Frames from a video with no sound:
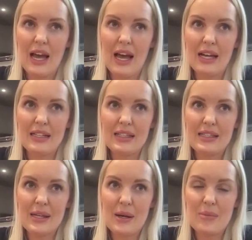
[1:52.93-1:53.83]
And
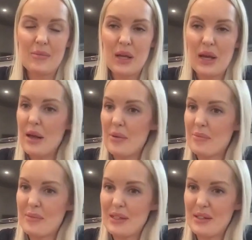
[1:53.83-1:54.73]
yeah,
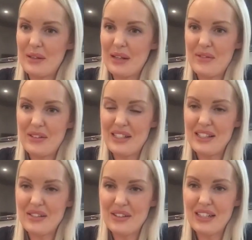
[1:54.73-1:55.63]
been doing it ever
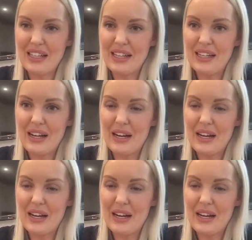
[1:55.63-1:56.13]
since, really.